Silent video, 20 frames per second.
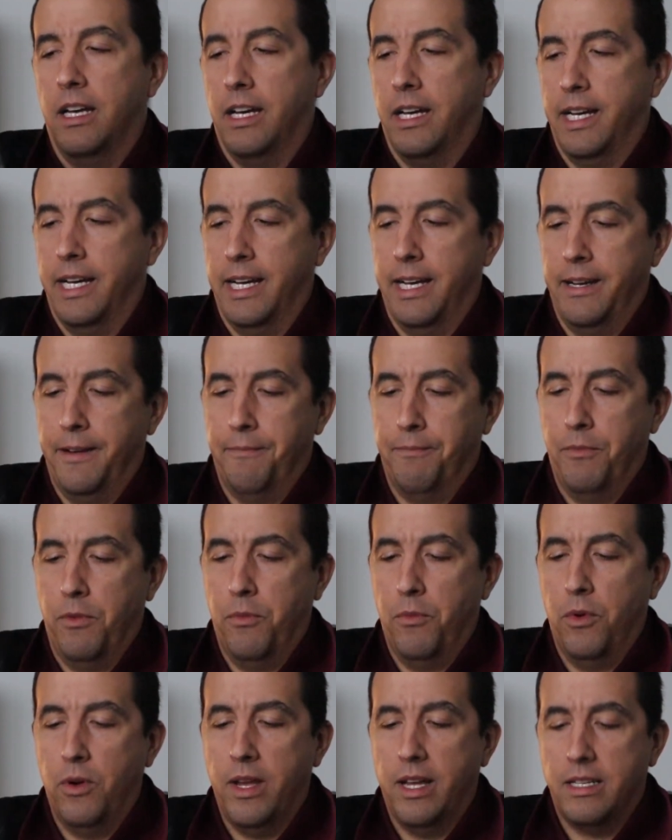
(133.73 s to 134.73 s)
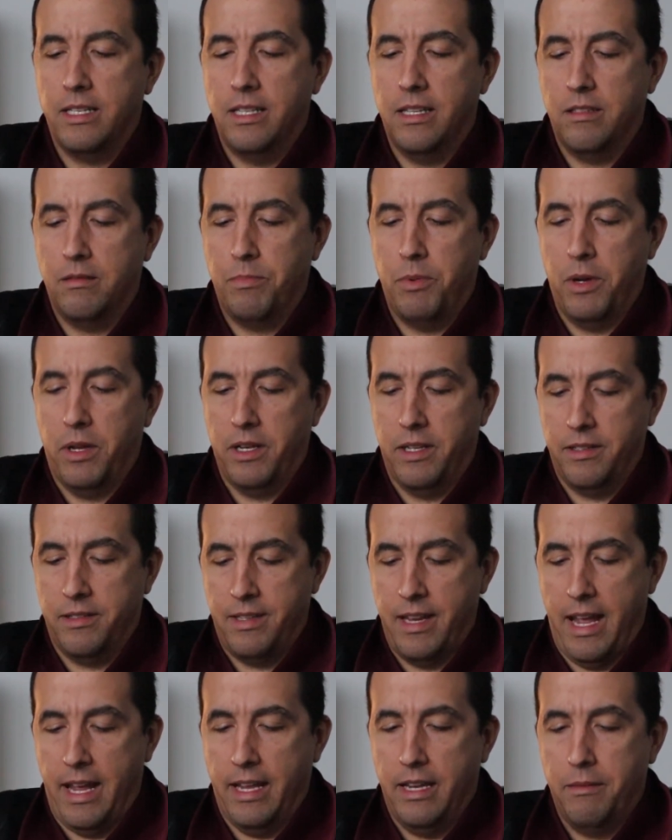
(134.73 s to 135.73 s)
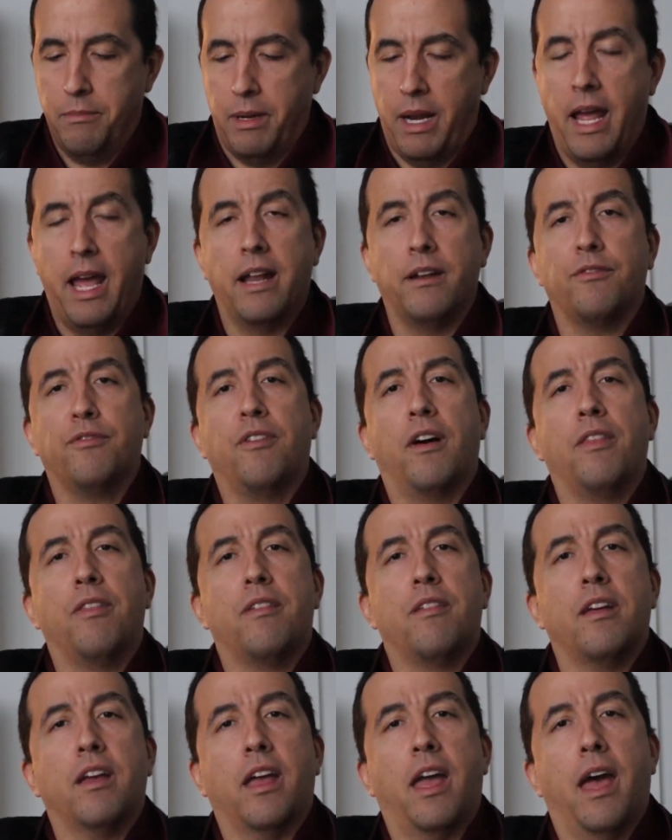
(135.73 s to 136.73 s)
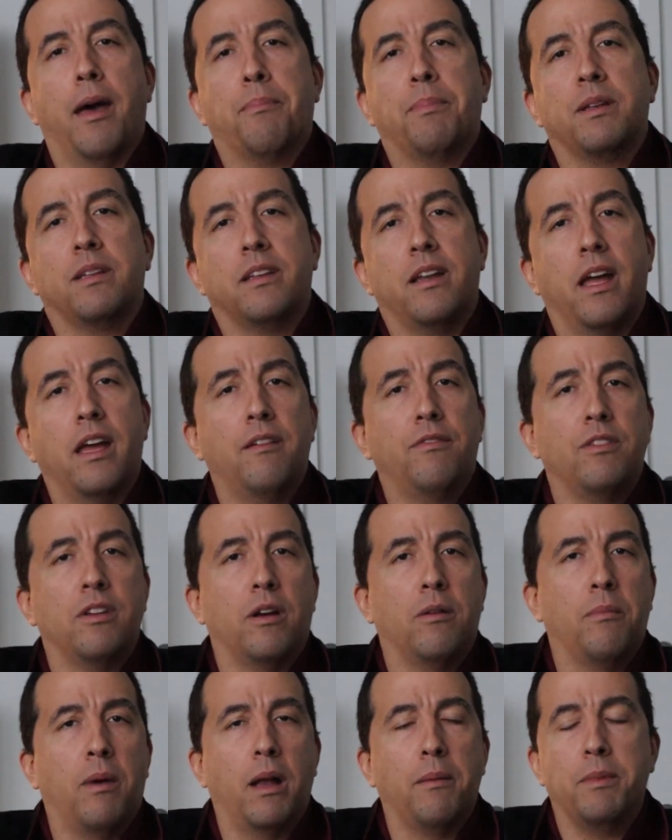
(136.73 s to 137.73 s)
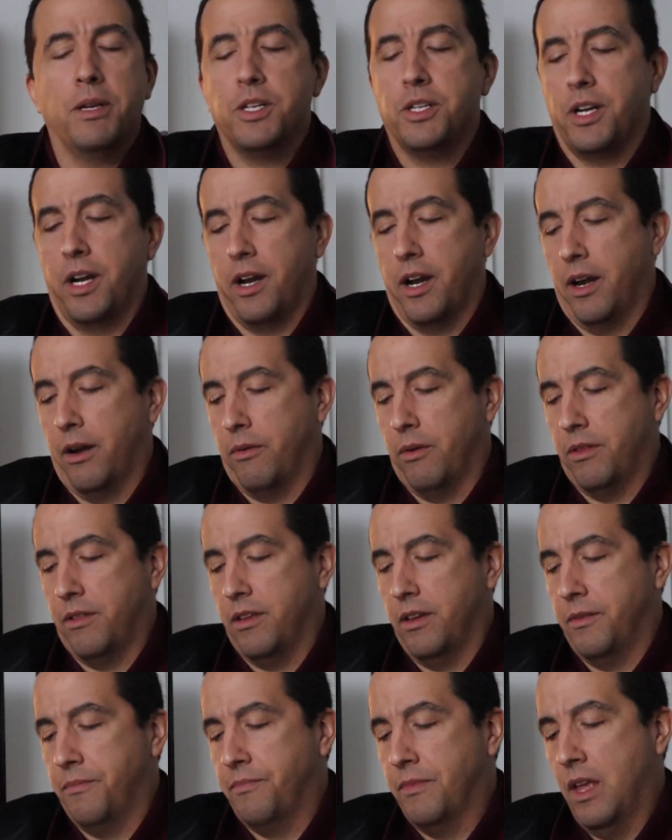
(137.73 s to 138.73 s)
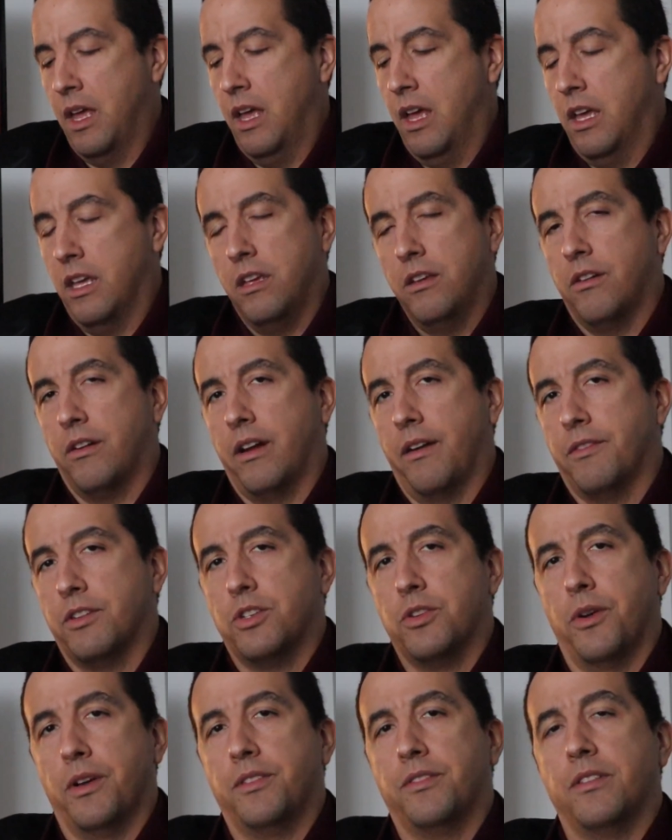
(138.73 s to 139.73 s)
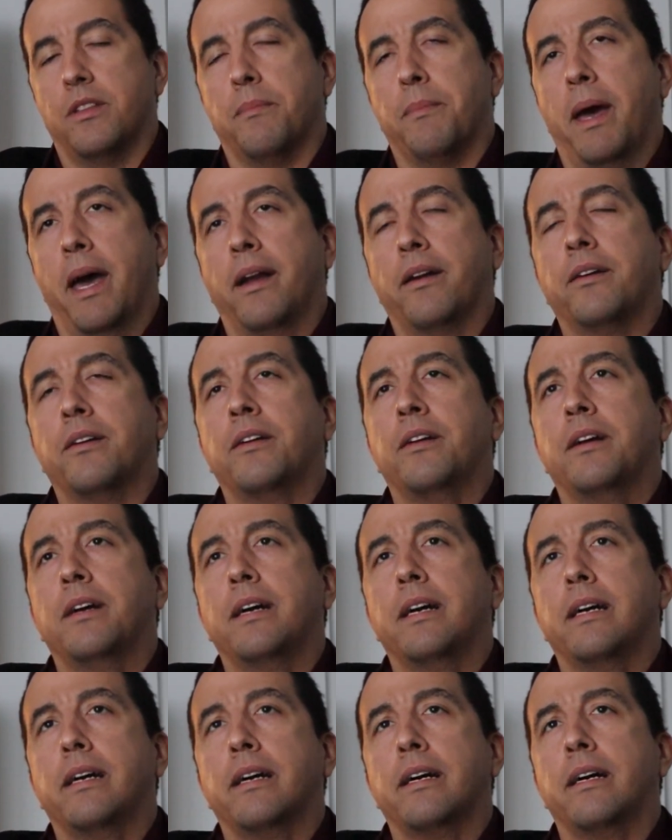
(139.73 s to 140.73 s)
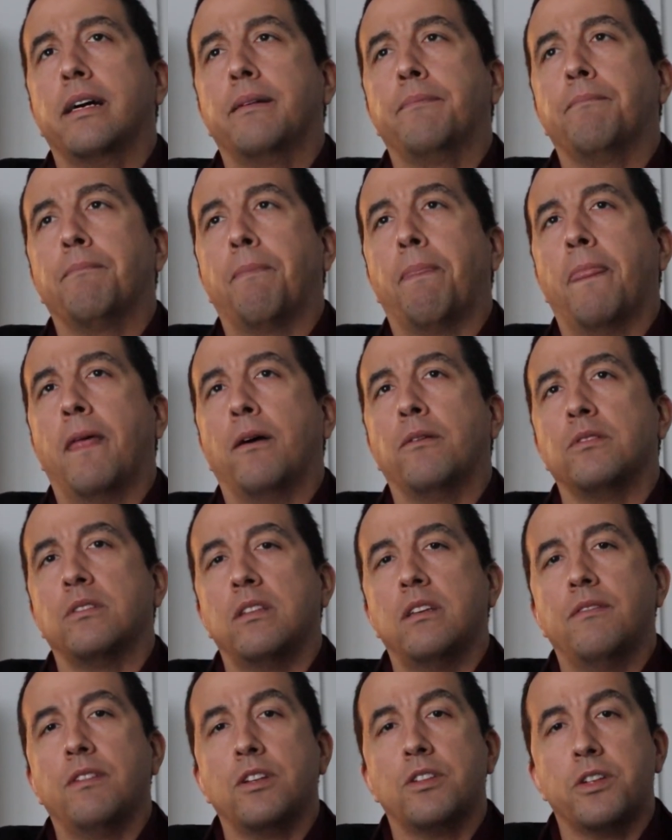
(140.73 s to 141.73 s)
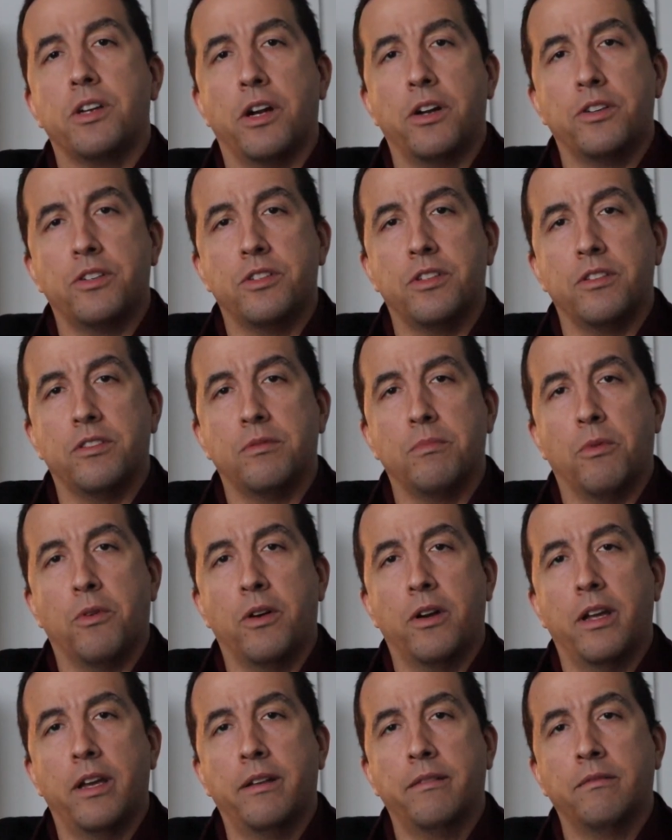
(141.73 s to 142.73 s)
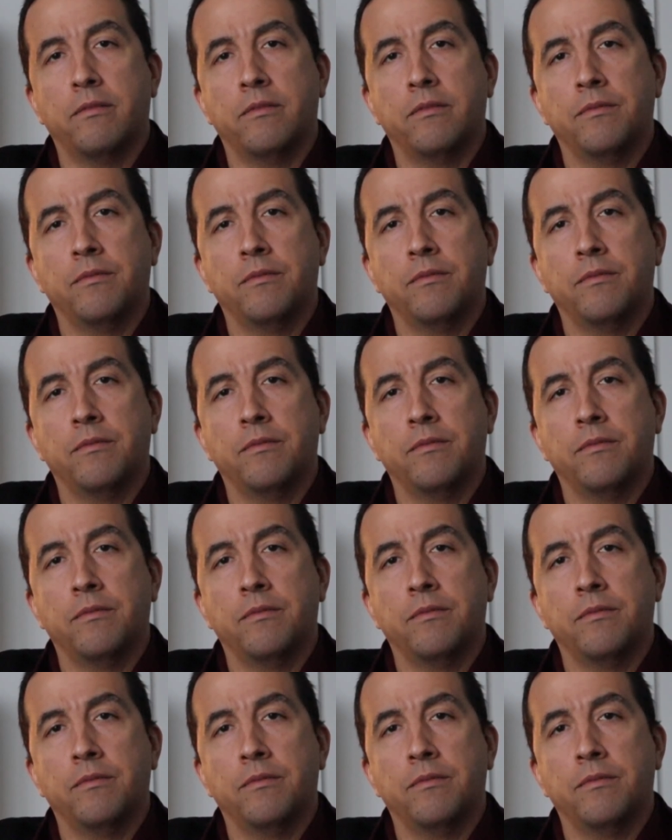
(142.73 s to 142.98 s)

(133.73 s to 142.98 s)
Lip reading: We'll get to this book in a second, but I had a fun thing happen today, if you don't mind me sharing with you. You don't have a choice in the matter. I was leaving church this morning,